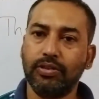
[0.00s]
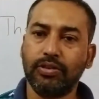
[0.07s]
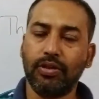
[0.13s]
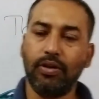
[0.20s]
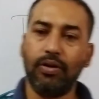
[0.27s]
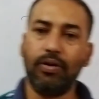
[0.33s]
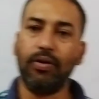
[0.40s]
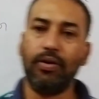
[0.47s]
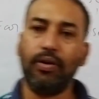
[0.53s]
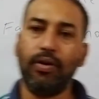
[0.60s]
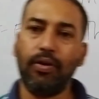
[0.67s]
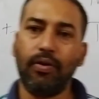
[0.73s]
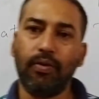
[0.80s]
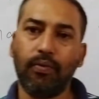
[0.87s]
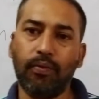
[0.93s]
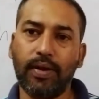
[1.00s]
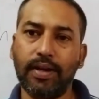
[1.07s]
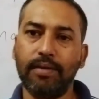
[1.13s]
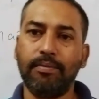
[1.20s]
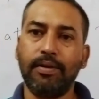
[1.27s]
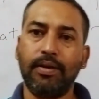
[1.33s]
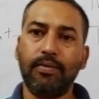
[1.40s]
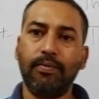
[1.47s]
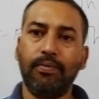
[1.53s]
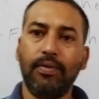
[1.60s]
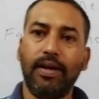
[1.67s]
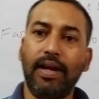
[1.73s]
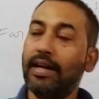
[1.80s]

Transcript: So whenever,